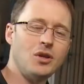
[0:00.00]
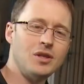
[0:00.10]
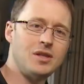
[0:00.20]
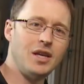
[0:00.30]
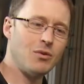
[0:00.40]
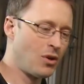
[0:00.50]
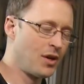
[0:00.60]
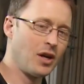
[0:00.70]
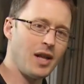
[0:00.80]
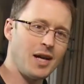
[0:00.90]
you can see, we're on
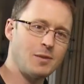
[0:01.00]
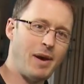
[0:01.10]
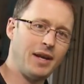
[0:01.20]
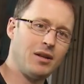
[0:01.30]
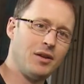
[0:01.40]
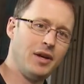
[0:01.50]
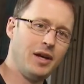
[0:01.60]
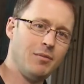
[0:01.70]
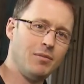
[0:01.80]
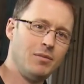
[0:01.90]
our last panel on the
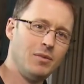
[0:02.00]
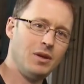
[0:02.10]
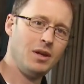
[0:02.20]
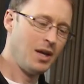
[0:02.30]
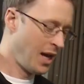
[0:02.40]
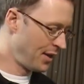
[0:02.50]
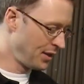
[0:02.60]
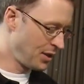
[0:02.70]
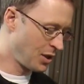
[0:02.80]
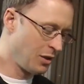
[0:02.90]
hip and
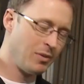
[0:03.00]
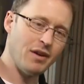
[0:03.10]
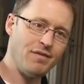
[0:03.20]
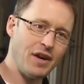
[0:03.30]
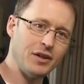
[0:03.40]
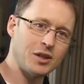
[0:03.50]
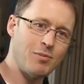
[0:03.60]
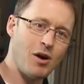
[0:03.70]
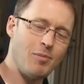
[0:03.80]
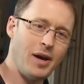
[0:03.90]
this is gonna be a very
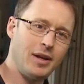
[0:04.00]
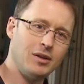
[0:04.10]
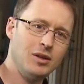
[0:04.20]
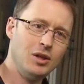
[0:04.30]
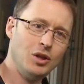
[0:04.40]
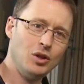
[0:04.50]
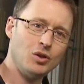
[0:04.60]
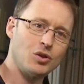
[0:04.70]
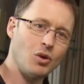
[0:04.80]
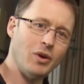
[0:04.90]
small panel.
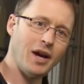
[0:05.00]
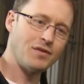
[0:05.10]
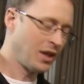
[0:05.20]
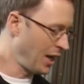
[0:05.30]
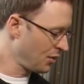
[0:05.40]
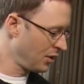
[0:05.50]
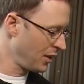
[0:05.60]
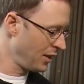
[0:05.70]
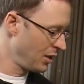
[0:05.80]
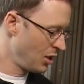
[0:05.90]
So we have to
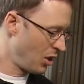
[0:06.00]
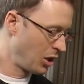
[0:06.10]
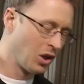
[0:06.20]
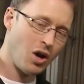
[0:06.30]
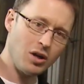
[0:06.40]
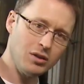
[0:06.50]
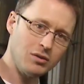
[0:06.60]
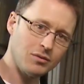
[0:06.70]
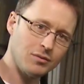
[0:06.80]
calculate our long